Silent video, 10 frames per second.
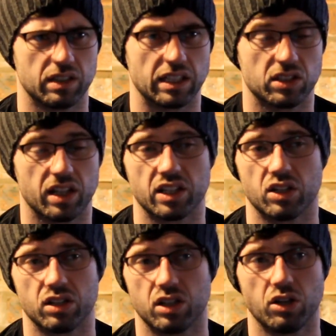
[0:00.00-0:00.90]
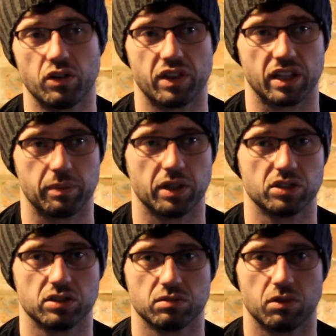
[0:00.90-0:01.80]
That's the only other thing the
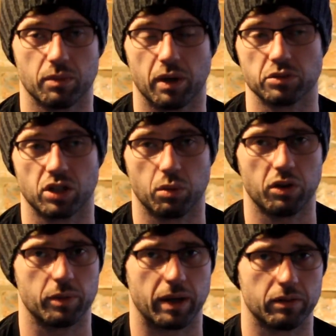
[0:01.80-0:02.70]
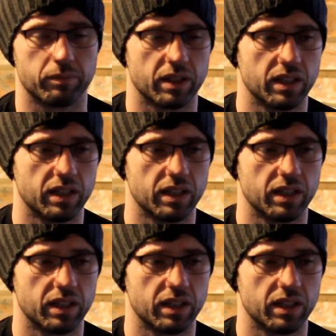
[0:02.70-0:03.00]
person on the bottom's got to worry about.